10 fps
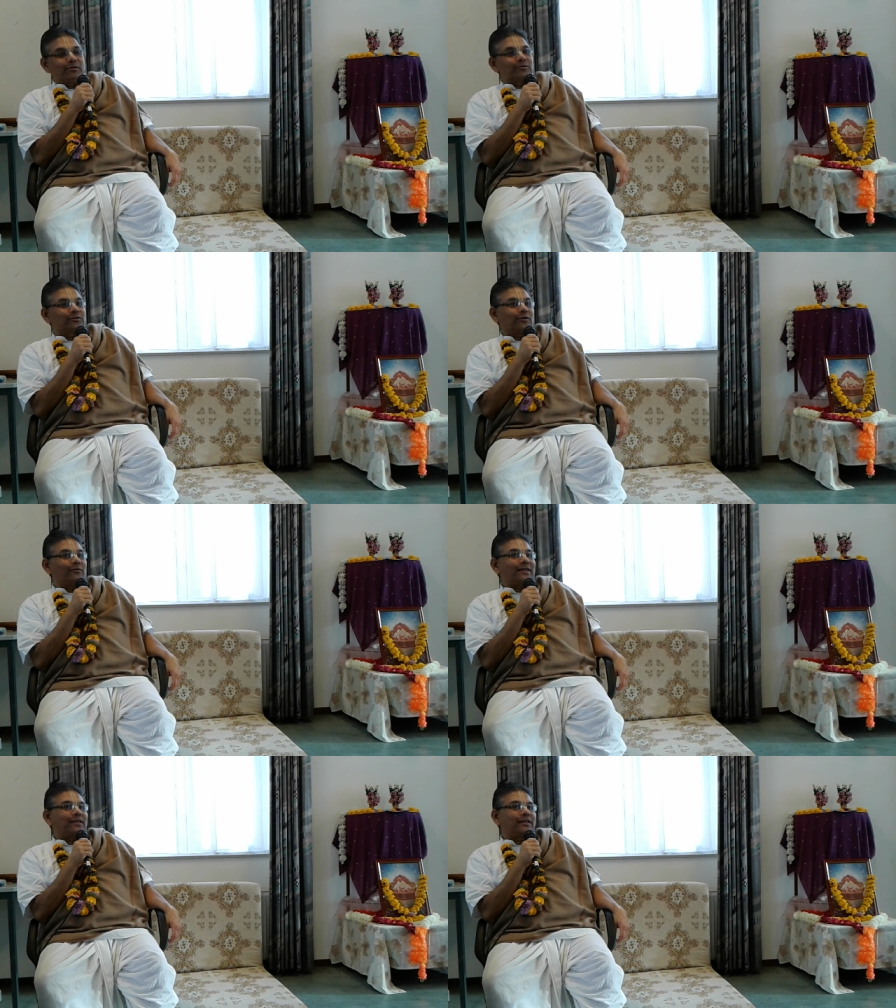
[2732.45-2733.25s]
So
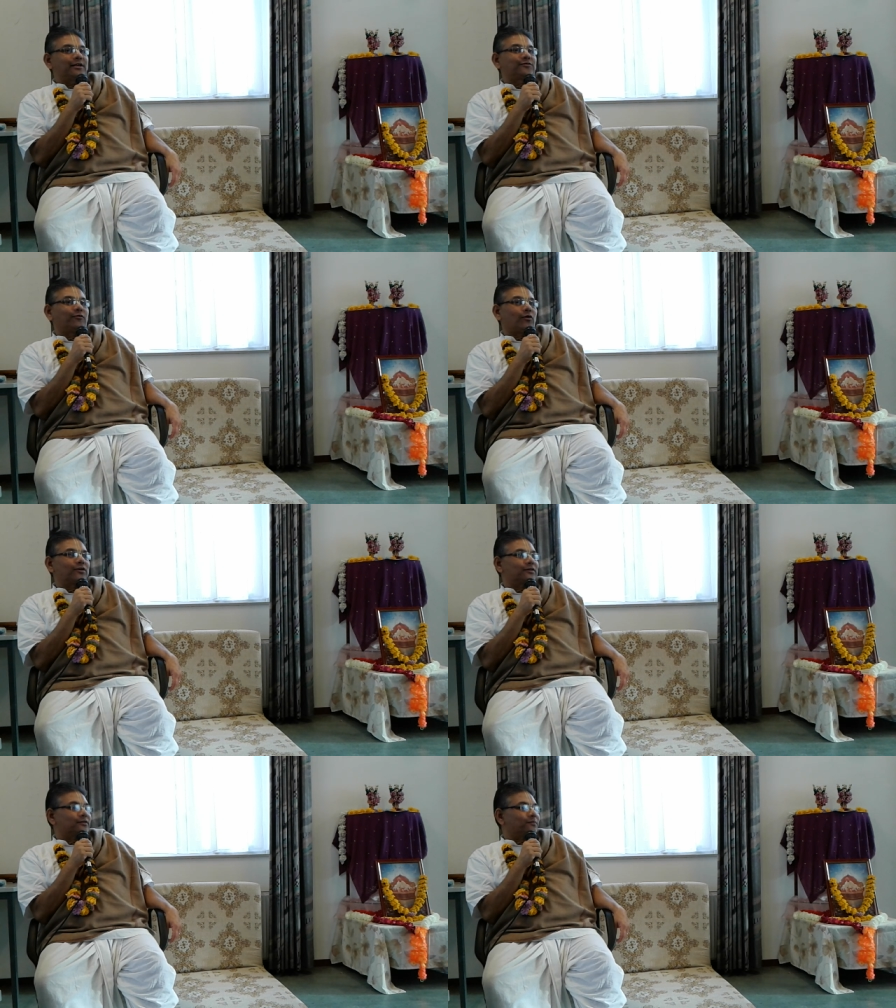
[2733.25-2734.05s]
when these
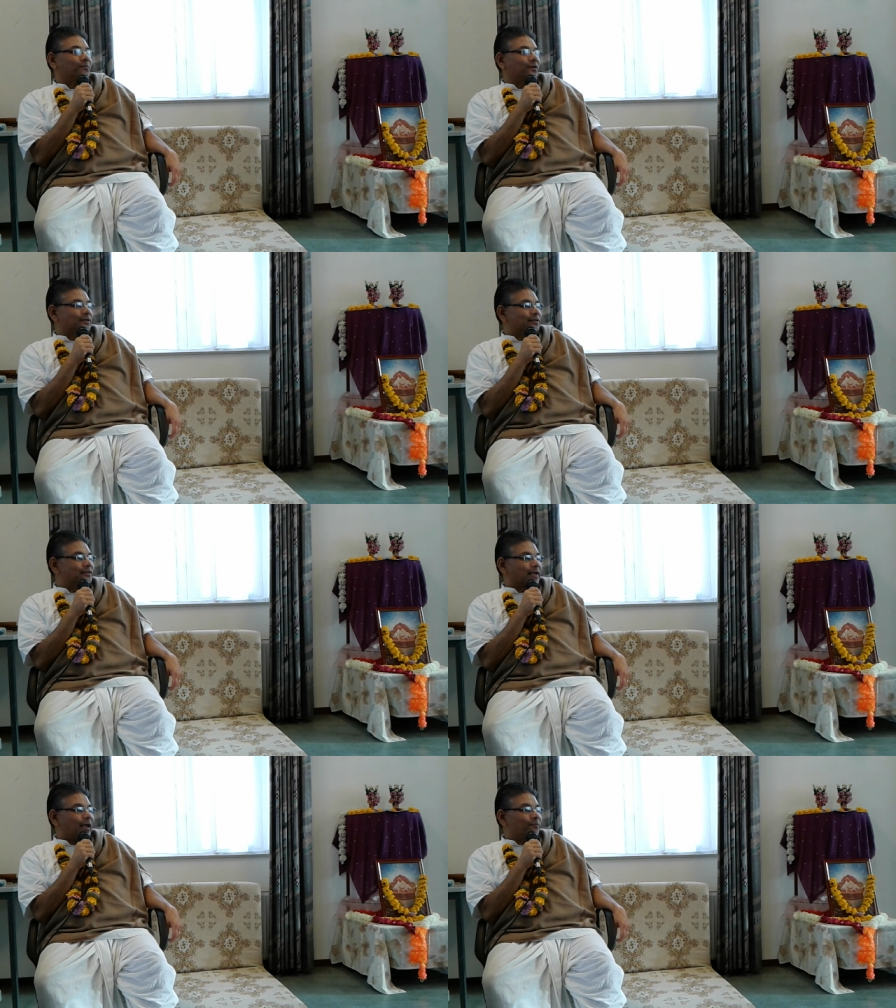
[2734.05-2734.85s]
4
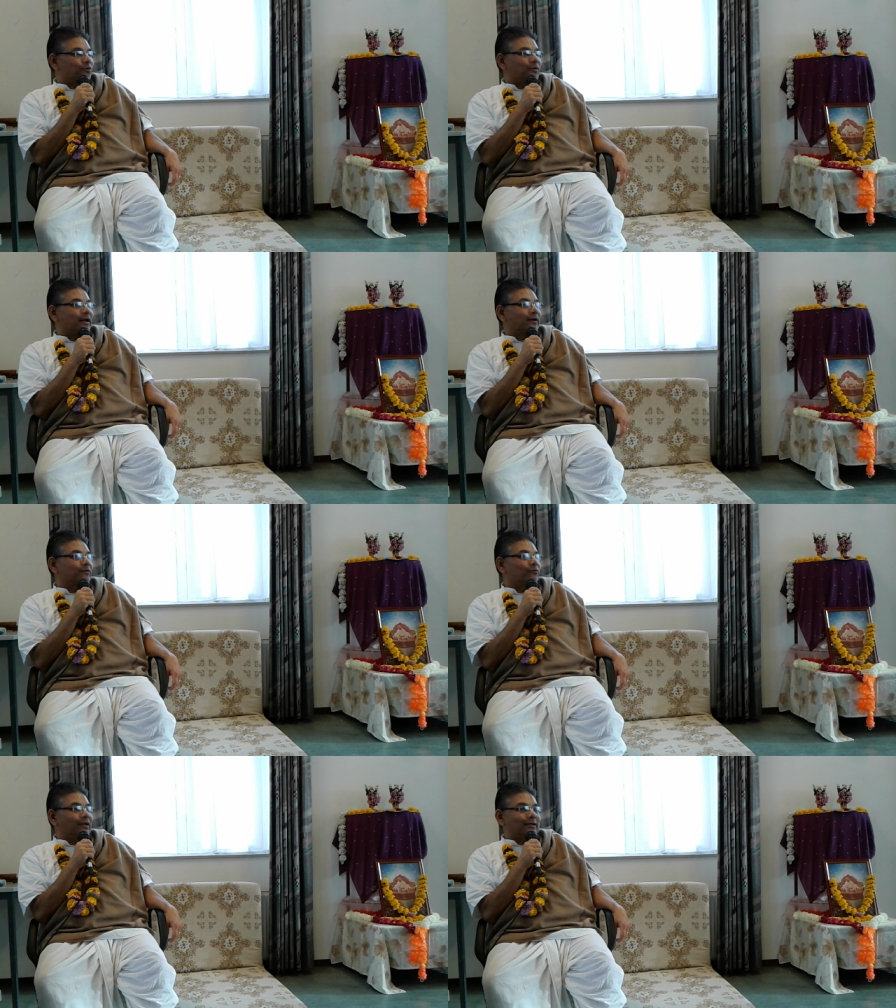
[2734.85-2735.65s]
persons came to that
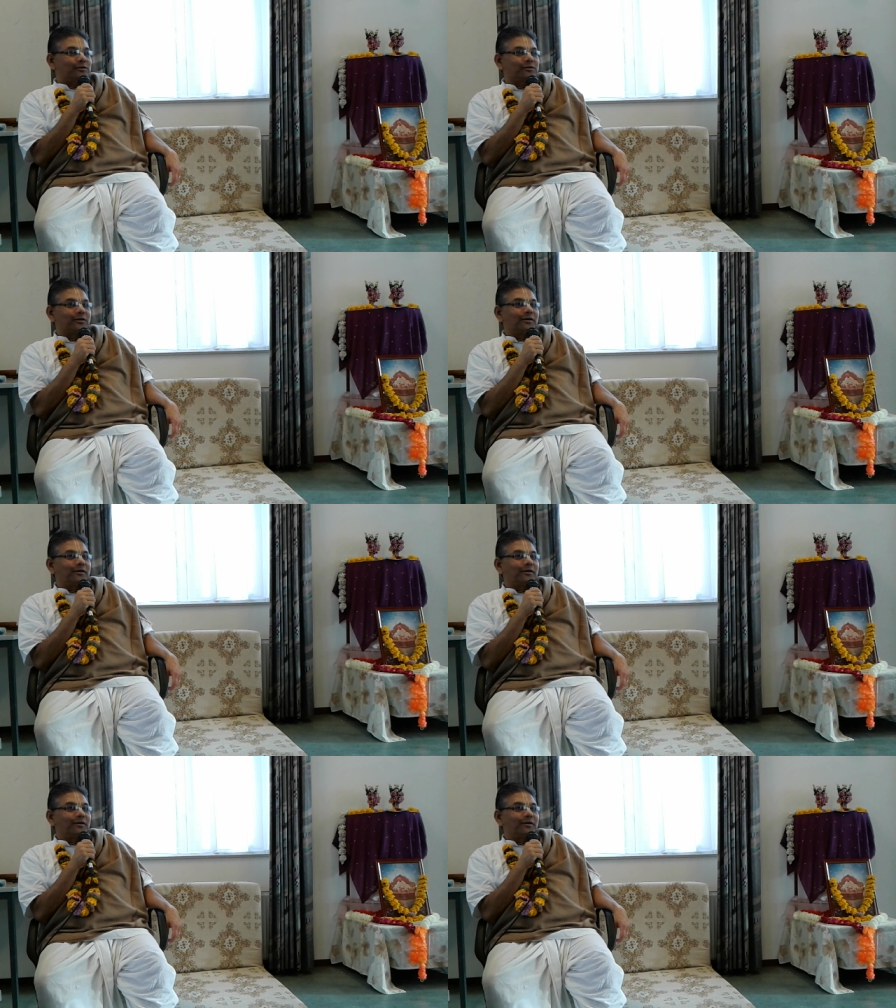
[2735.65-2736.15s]
village,